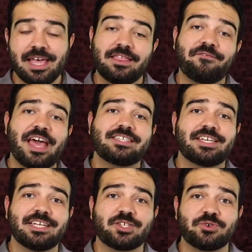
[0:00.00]
The fast
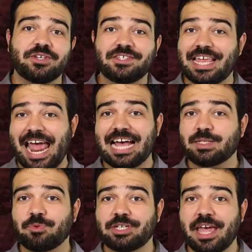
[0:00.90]
answer is that
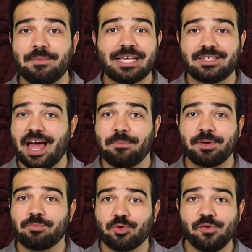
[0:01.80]
aspartame has not
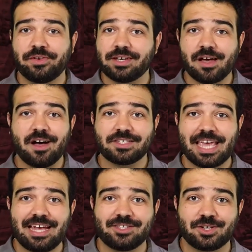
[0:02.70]
been proven to cause
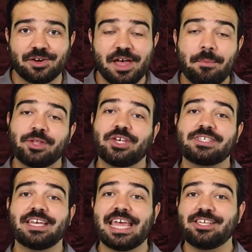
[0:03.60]
cancer, but
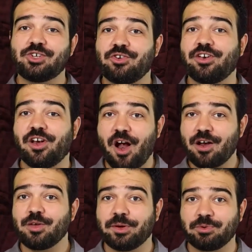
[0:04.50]
just in case you're in an
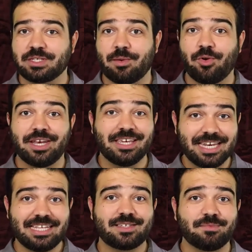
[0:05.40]
argument with someone and you
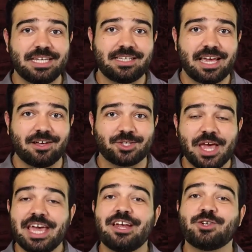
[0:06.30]
need some details,
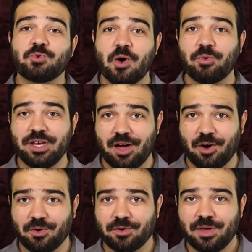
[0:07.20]
here's what we know.